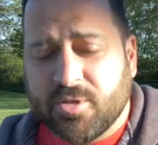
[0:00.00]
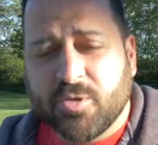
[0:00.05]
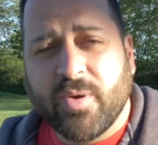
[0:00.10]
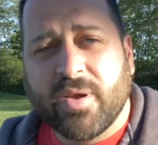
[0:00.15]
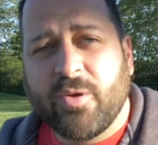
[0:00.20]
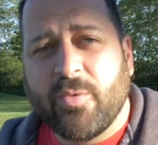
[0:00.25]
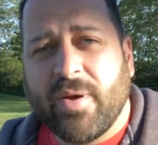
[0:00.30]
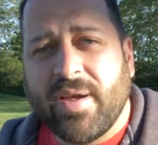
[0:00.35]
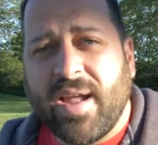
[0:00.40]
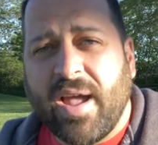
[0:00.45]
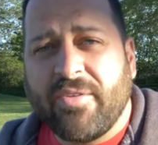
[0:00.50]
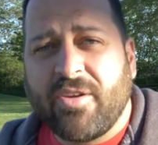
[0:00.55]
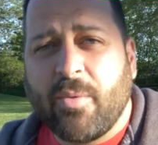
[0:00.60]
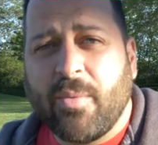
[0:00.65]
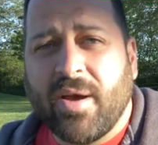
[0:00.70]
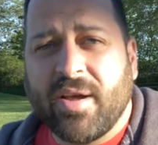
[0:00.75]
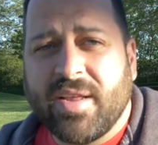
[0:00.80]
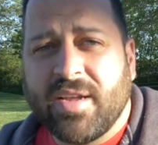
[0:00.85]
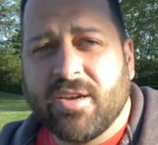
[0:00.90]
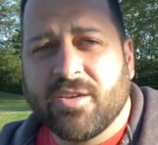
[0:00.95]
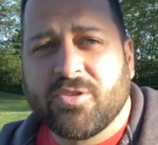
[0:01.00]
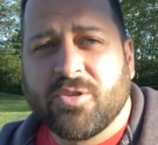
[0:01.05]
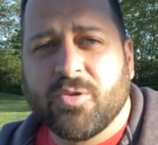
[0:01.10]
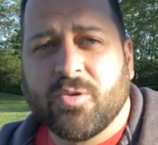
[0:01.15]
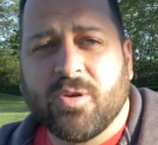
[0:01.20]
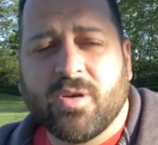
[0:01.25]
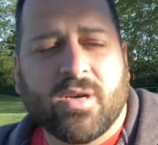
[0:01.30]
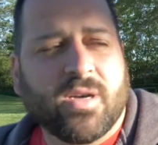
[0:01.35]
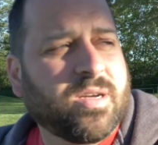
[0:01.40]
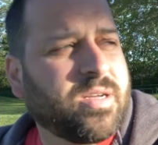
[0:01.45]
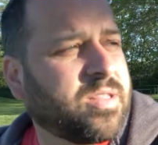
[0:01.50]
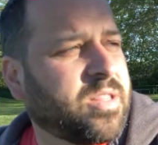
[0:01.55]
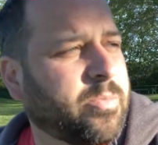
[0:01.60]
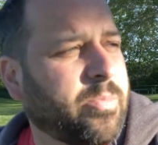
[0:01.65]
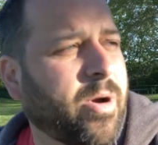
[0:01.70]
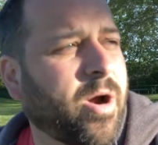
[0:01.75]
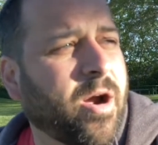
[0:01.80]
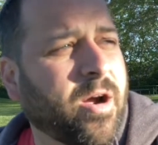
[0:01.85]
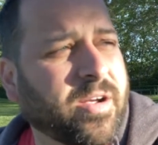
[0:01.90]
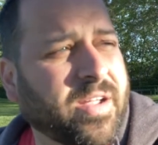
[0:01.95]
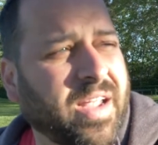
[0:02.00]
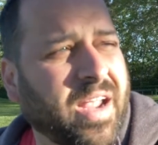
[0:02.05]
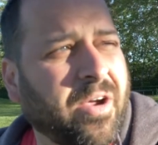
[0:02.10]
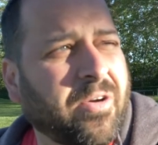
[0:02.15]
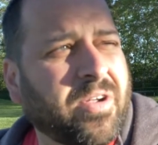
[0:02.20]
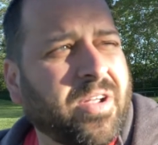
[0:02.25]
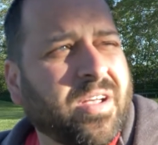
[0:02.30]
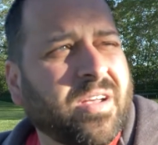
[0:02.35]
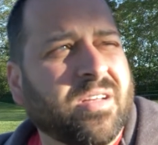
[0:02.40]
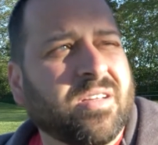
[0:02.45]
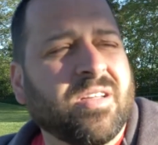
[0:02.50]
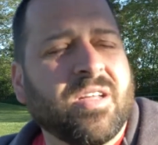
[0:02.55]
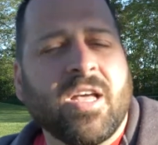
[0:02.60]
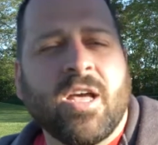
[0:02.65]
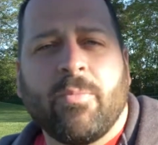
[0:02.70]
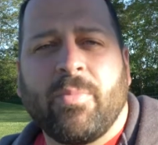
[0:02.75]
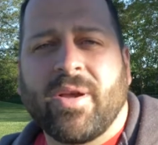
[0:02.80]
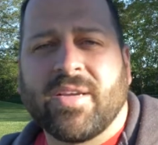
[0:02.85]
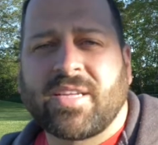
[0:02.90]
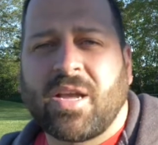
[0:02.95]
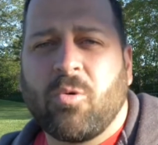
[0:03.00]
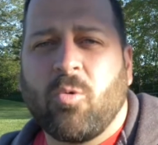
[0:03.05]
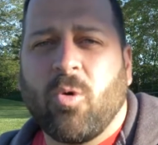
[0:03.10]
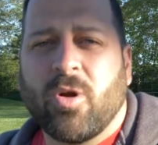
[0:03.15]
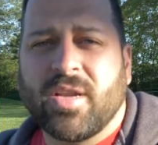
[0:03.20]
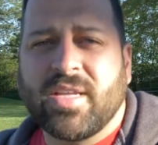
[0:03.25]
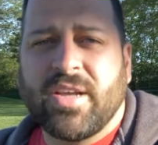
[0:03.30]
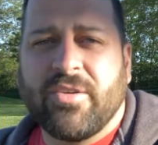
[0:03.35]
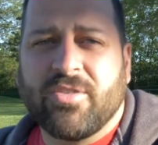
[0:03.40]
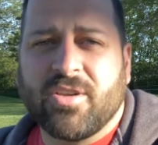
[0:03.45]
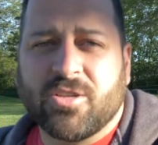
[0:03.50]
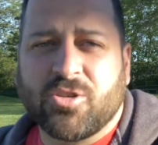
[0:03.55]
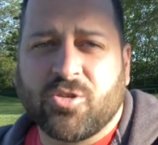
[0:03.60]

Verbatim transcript: So anyway, I've come out here to uh, the park area because I want to give it a